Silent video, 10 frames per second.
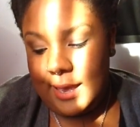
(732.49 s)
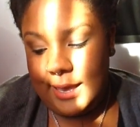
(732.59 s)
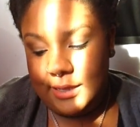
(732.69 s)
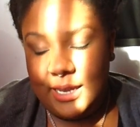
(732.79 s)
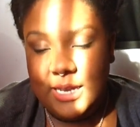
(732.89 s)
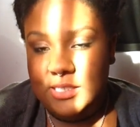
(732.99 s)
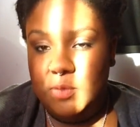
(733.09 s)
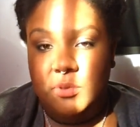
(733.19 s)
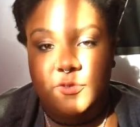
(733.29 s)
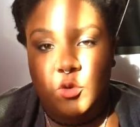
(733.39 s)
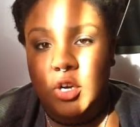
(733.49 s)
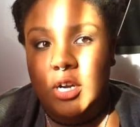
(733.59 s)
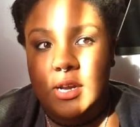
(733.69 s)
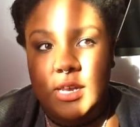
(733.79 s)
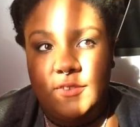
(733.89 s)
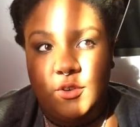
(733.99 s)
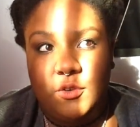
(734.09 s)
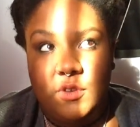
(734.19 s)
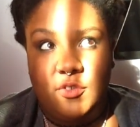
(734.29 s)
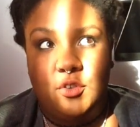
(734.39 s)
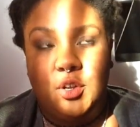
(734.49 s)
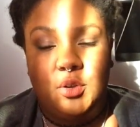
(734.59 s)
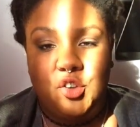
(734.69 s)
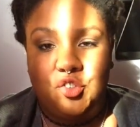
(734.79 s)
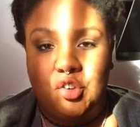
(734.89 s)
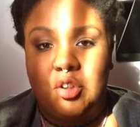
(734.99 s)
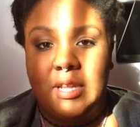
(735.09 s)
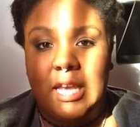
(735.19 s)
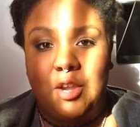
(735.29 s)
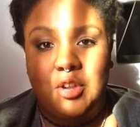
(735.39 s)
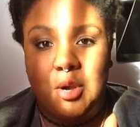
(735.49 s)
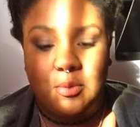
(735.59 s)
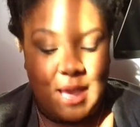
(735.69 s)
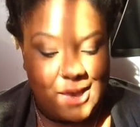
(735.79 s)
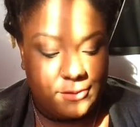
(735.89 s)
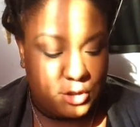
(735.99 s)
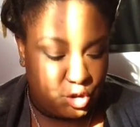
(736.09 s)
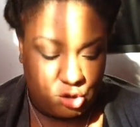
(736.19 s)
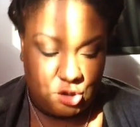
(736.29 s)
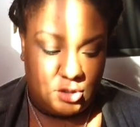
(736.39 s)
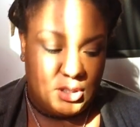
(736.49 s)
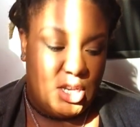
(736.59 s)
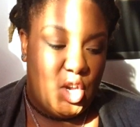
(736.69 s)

And like I said before, if you're new to journaling and you don't have a journal,